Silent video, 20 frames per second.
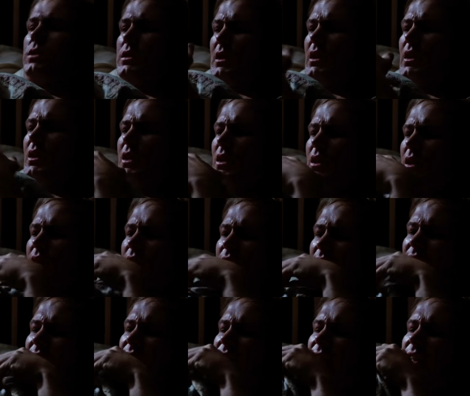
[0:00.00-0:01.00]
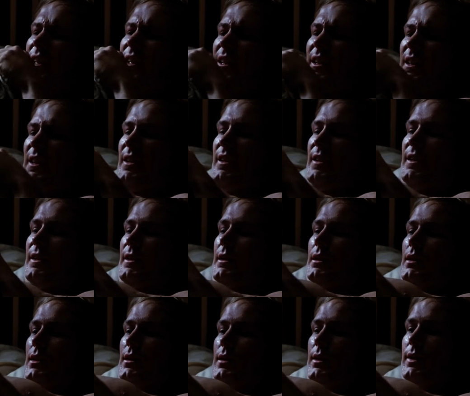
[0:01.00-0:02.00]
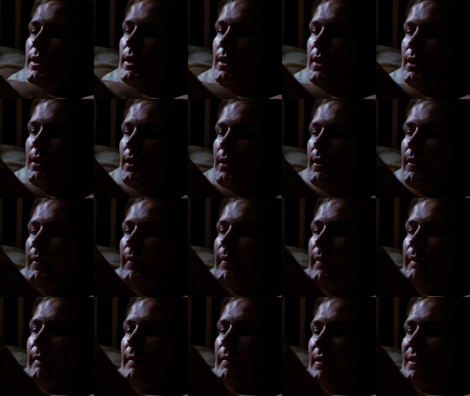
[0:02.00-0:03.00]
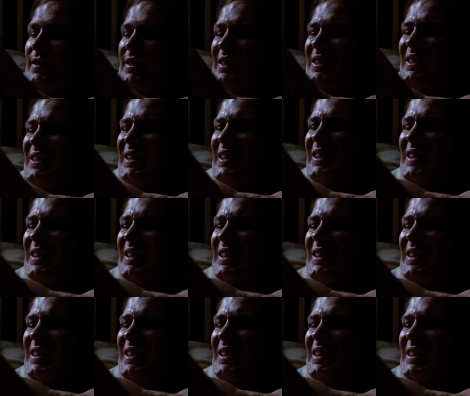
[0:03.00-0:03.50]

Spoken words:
on the drug is tapping into a long-dead evolutionary